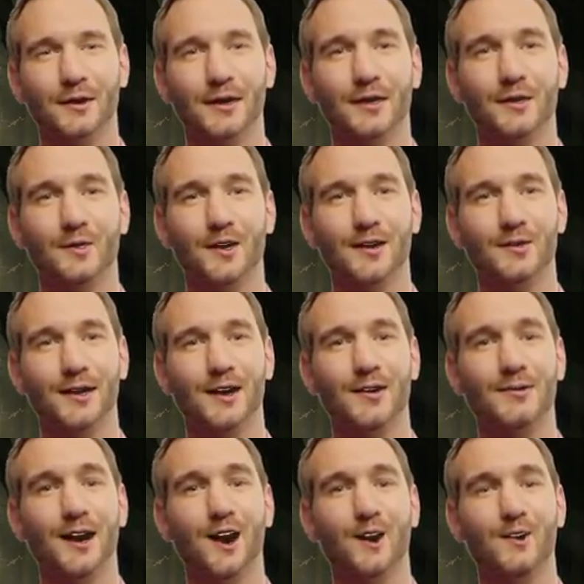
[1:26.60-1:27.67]
and shall take
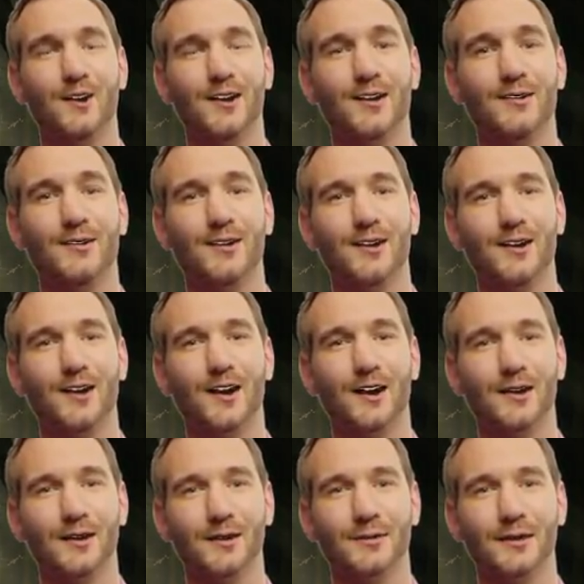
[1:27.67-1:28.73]
part of the blood of the
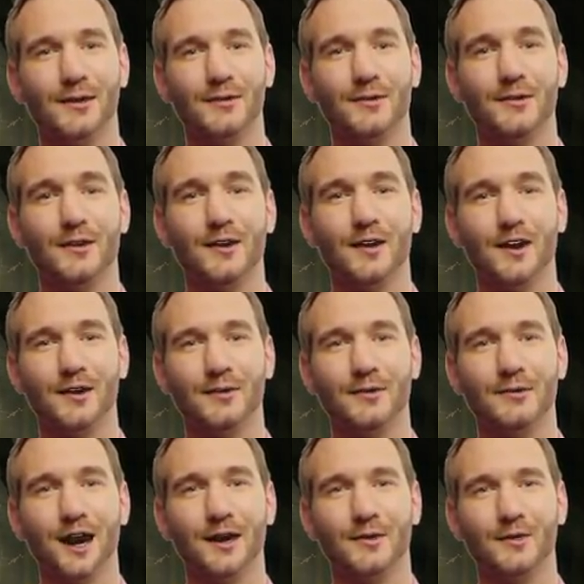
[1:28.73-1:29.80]
bull, and put it on the
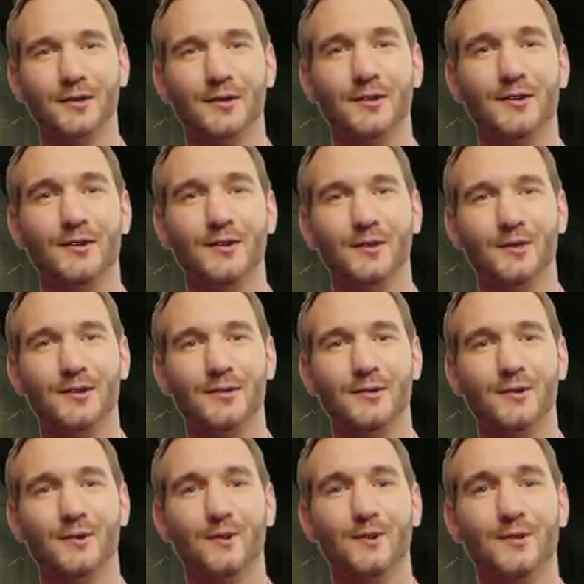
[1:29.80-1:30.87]
horns of the altar
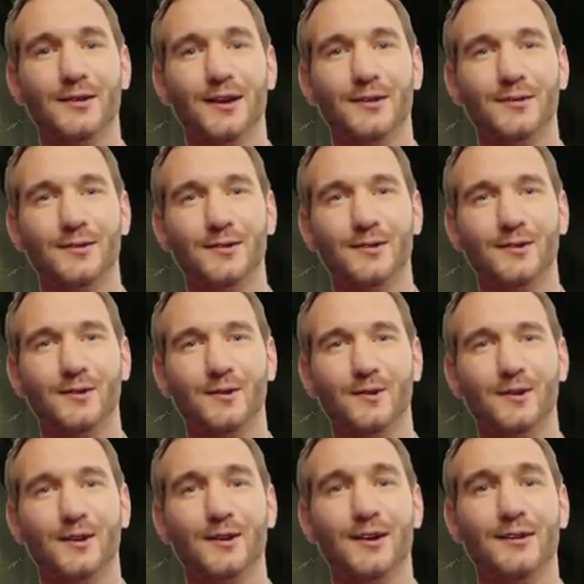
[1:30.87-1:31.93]
with your finger.
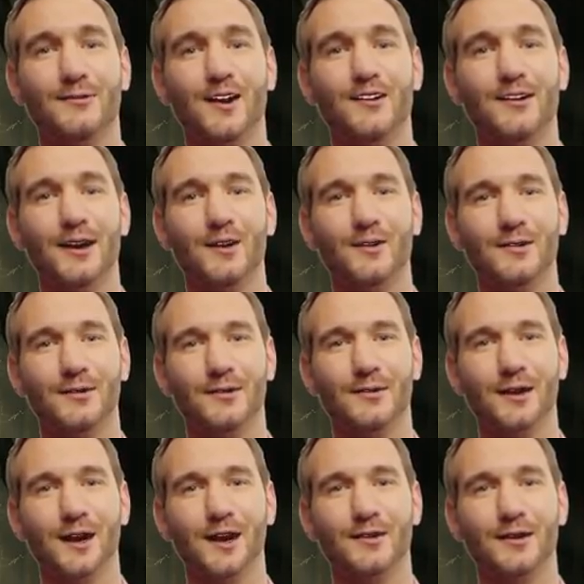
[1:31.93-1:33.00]
And the rest of the
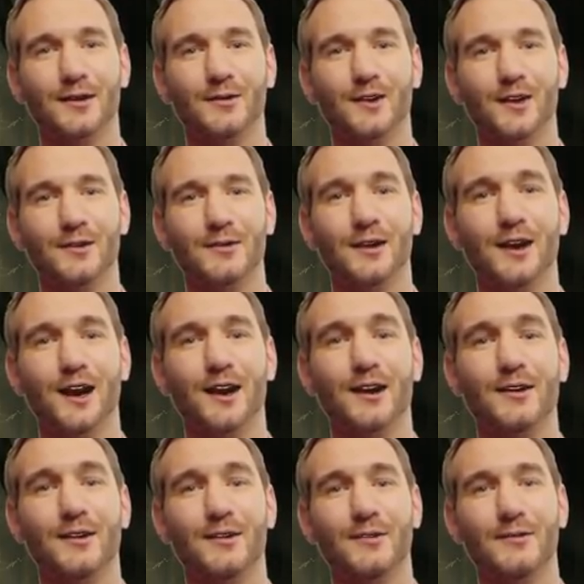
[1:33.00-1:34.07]
blood you shall pour
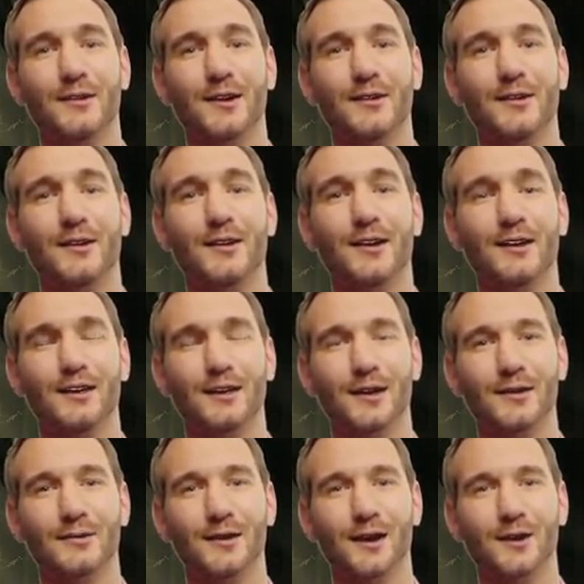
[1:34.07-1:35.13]
out at the base
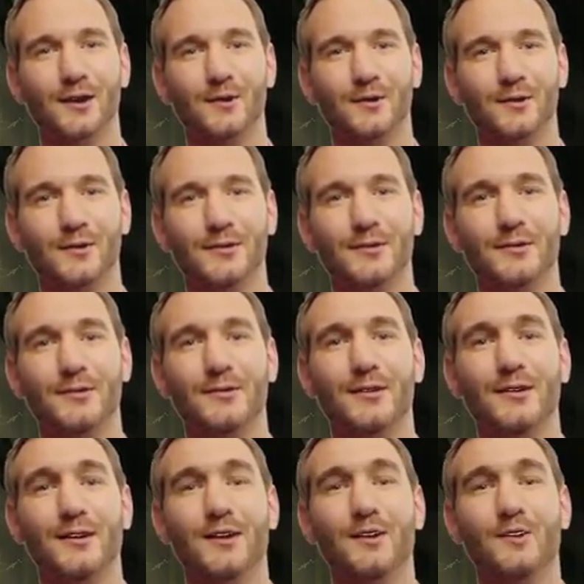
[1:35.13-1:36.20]
of the altar.
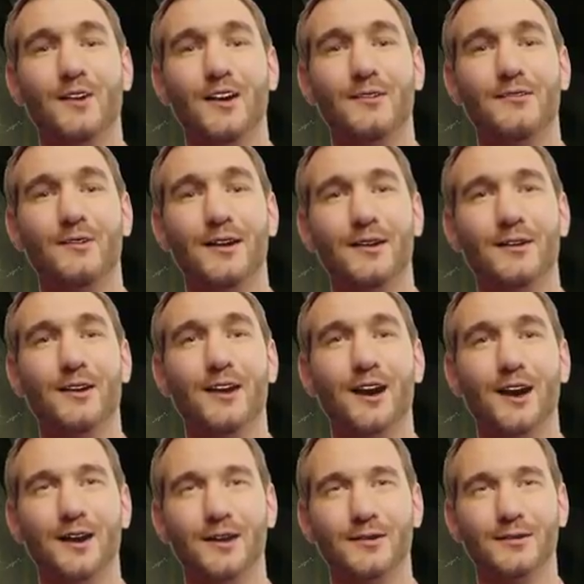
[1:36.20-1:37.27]
And you shall take
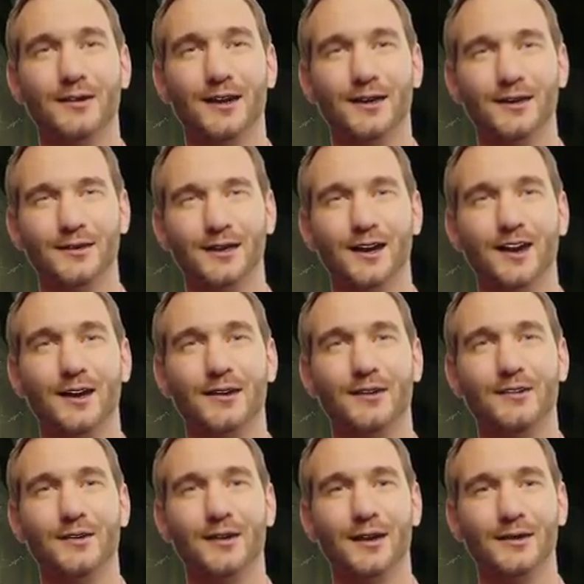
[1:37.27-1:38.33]
all the fat that
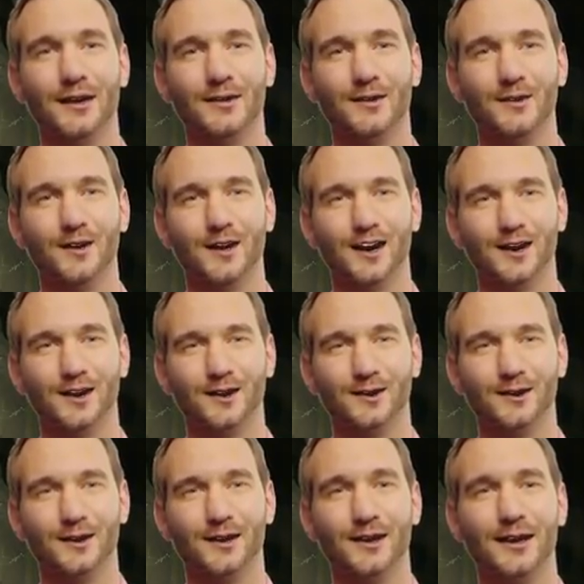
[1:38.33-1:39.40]
covers the entrails,
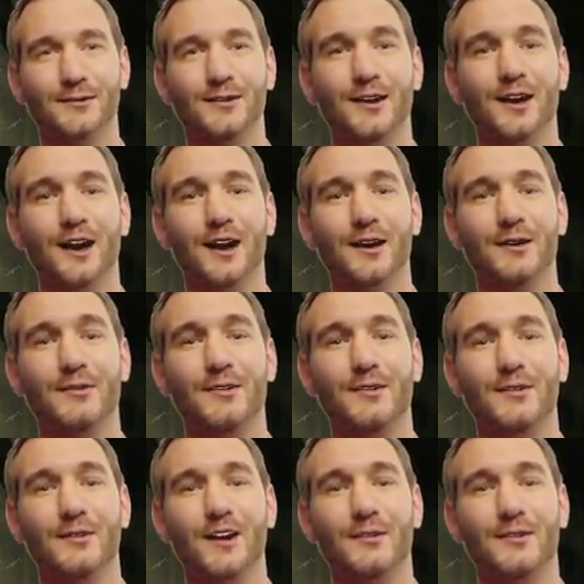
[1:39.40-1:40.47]
and the long
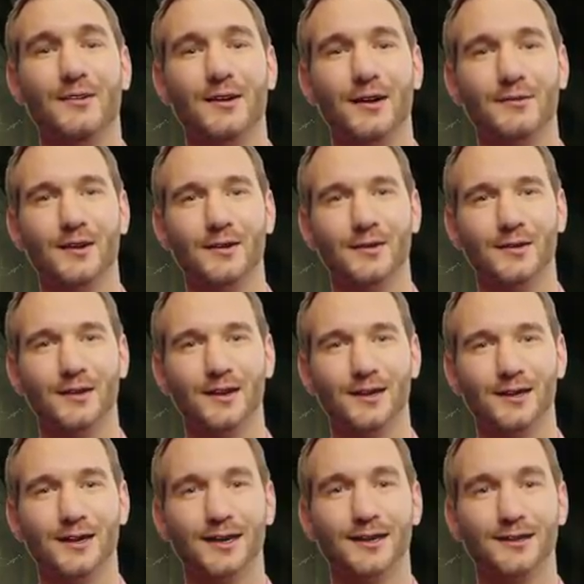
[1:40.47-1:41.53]
lobe of the liver,
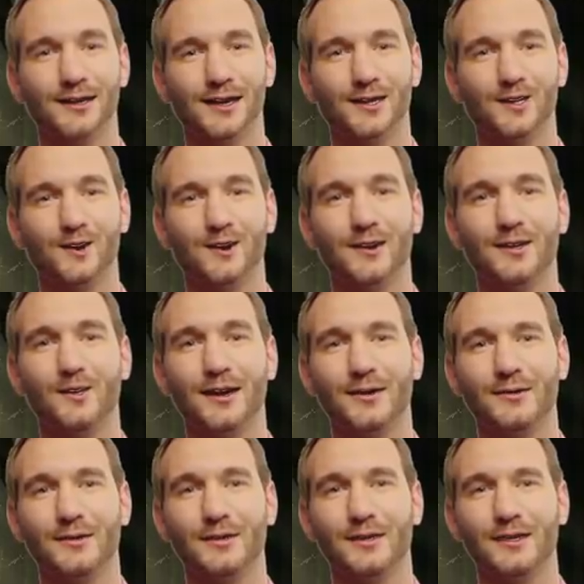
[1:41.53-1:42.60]
and the 2
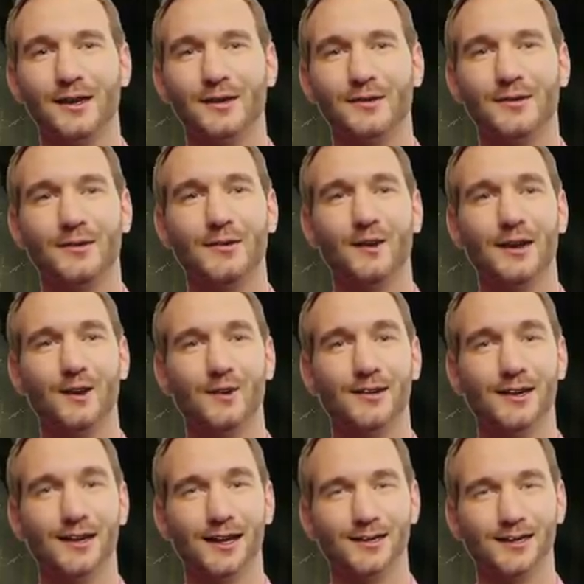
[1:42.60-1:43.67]
kidneys, with the
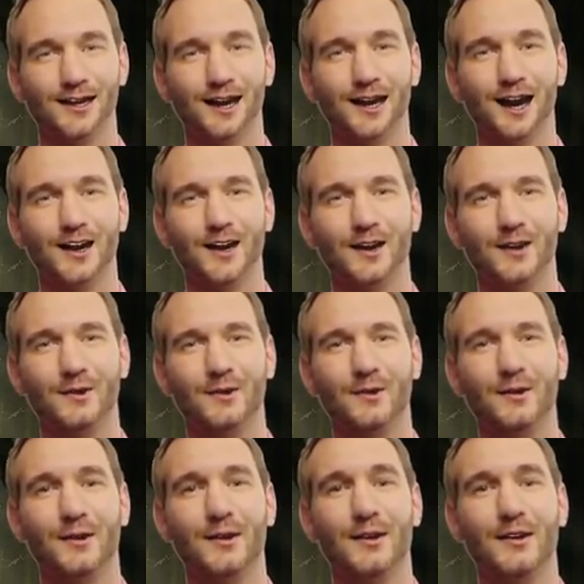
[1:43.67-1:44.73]
fat that is on them,
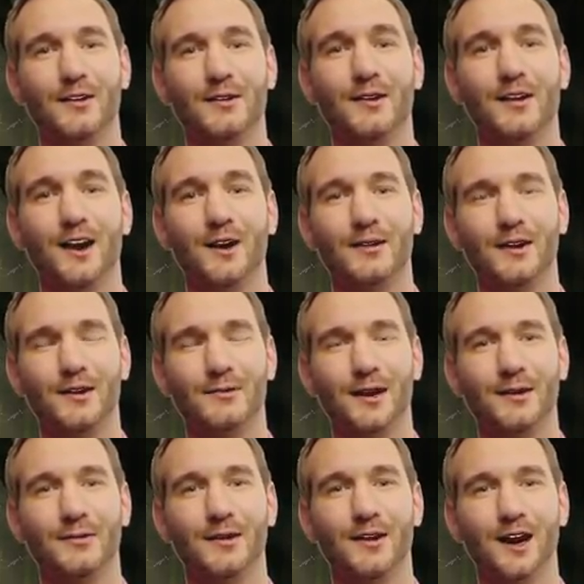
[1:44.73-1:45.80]
and burn them
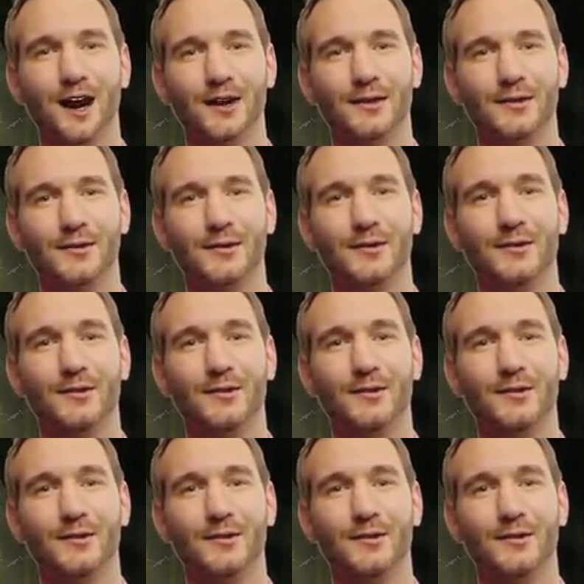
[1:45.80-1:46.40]
on the altar.